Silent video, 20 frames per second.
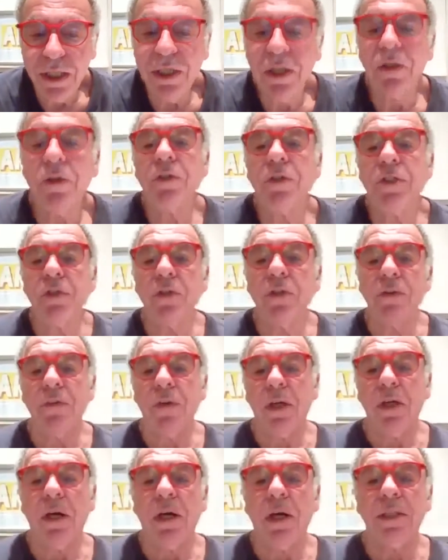are two different
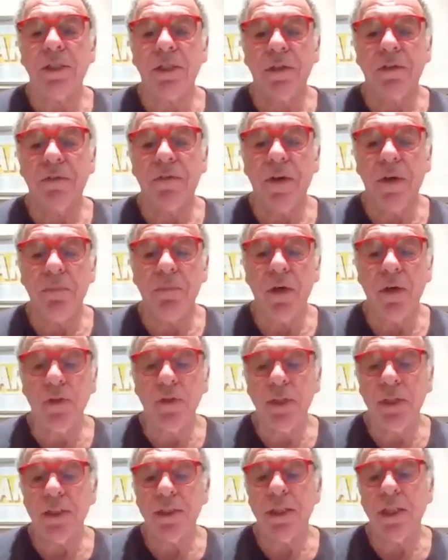kinds of
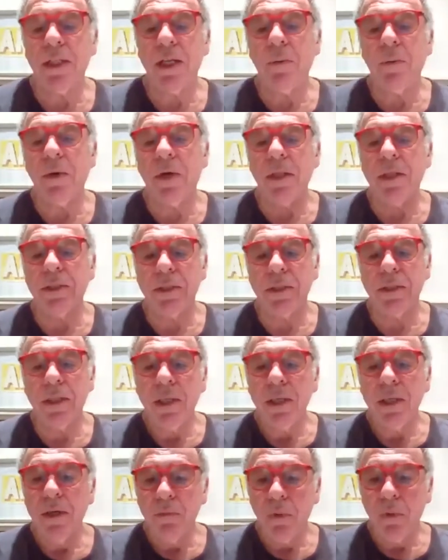hypnosis in that way. There's
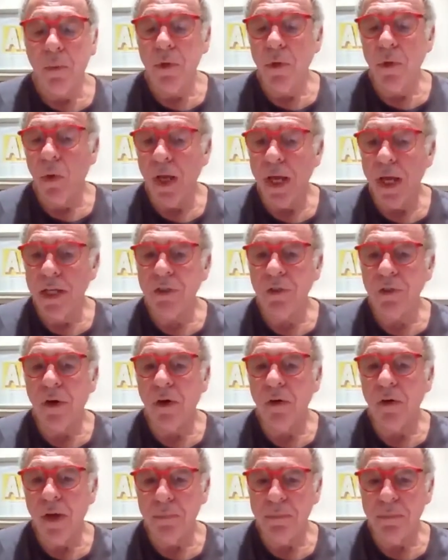what we call
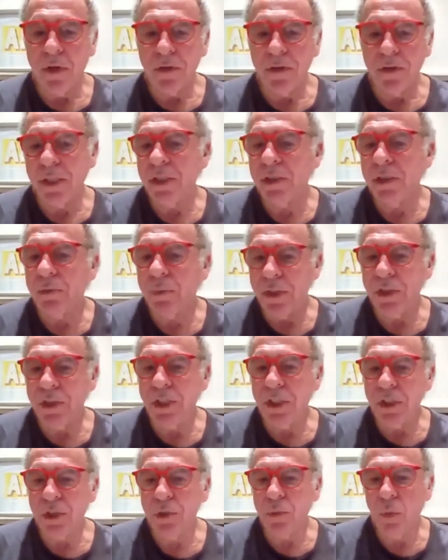hetero-hypnosis, which
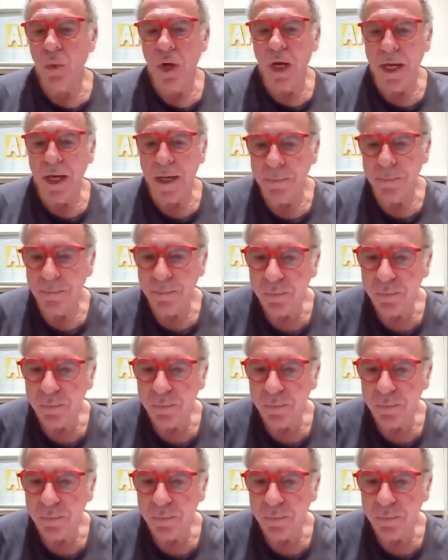is where